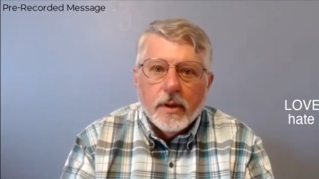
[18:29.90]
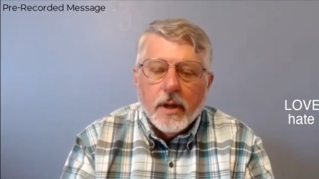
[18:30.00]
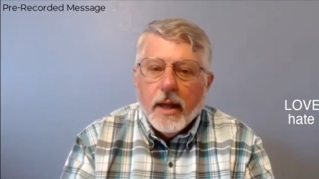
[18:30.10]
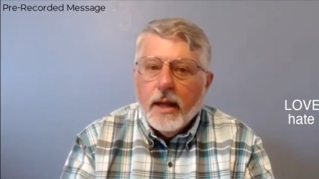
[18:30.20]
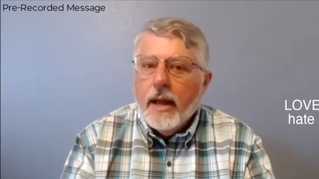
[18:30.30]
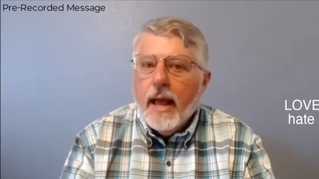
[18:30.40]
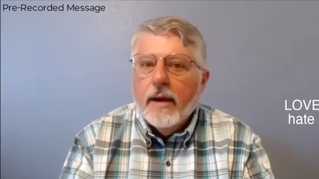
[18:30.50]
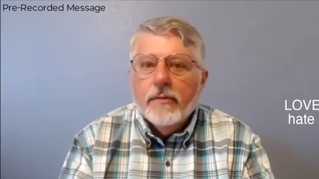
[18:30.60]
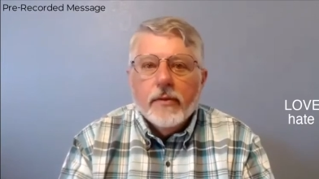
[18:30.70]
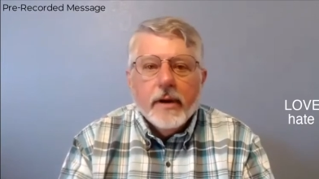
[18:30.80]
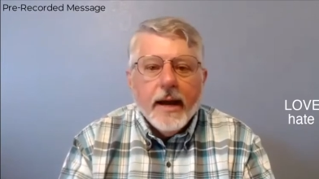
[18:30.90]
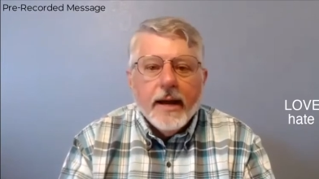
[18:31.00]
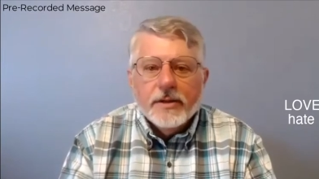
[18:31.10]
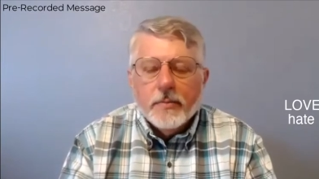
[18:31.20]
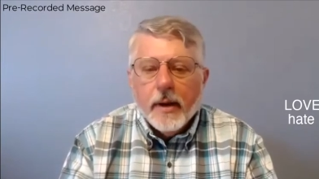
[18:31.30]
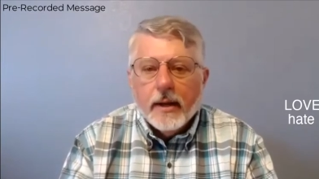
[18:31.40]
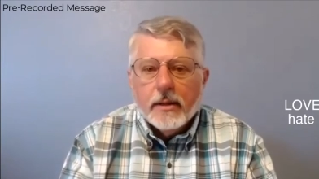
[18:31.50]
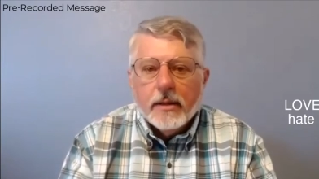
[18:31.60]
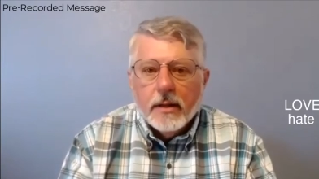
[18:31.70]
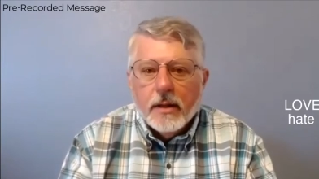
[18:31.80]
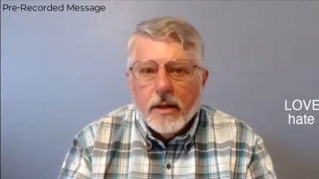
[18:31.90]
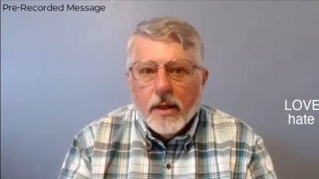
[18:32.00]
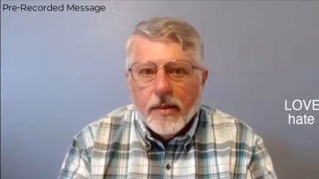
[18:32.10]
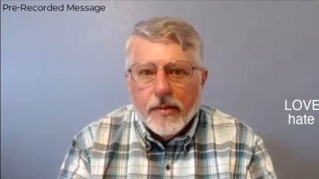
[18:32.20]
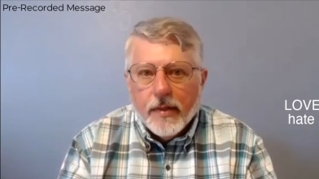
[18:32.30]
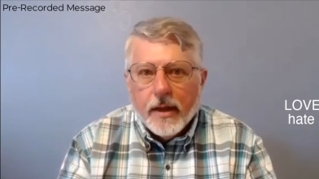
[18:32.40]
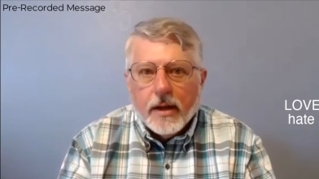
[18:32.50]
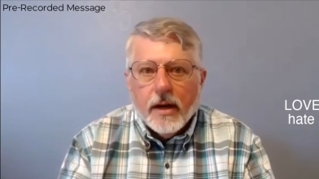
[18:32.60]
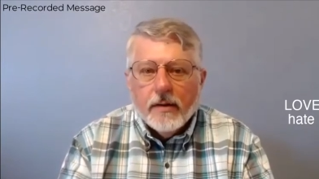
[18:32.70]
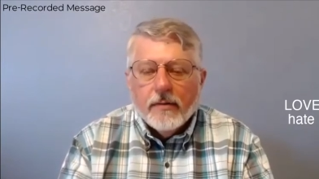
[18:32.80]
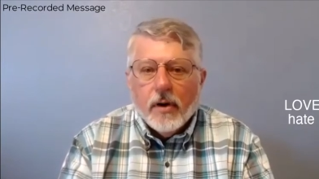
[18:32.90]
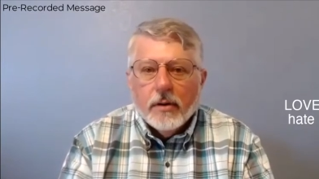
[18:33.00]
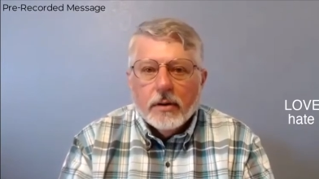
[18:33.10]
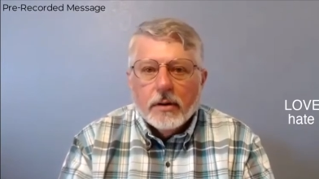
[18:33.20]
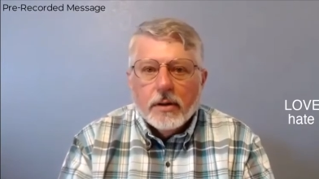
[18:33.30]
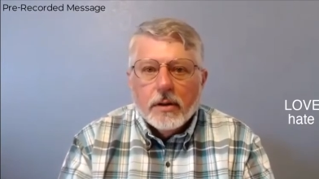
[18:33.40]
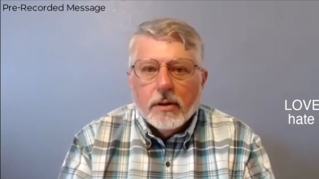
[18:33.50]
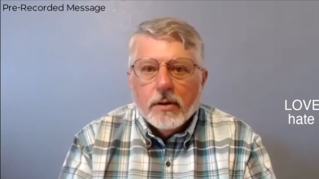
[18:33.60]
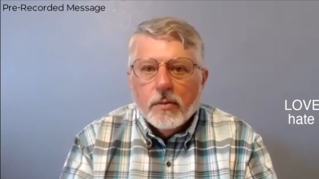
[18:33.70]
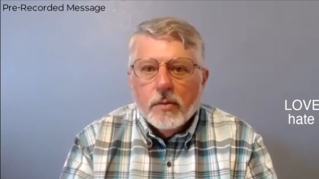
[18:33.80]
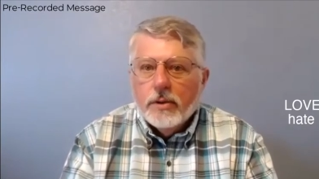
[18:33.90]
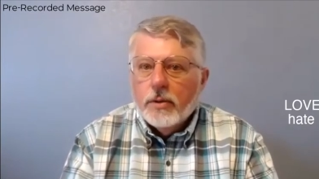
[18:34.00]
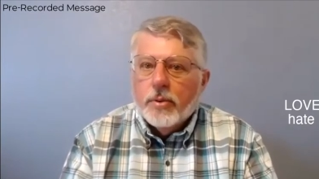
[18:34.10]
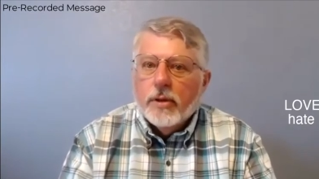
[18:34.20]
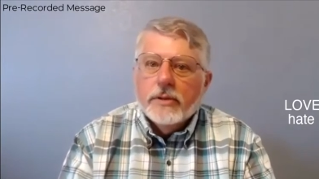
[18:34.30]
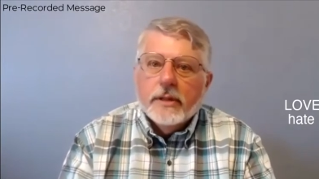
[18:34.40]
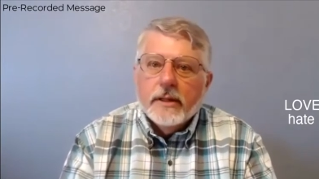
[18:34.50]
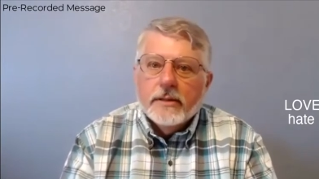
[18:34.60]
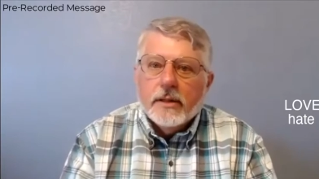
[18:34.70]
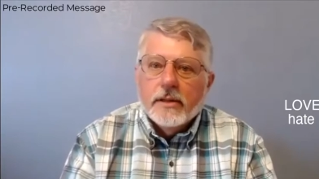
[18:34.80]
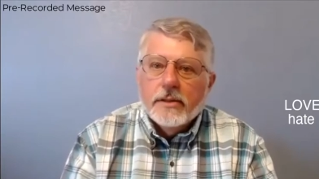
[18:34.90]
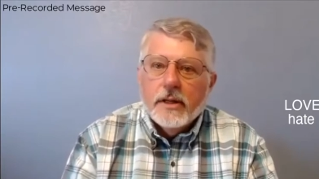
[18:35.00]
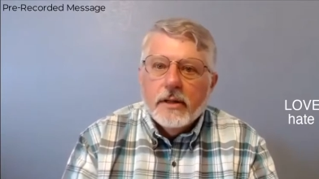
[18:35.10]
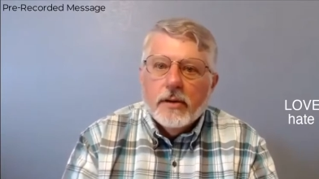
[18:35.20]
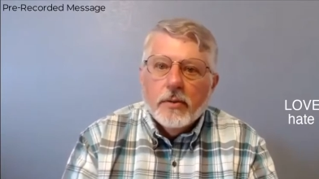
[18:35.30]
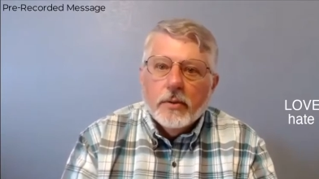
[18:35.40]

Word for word: In every aspect, think of, would the protests continue?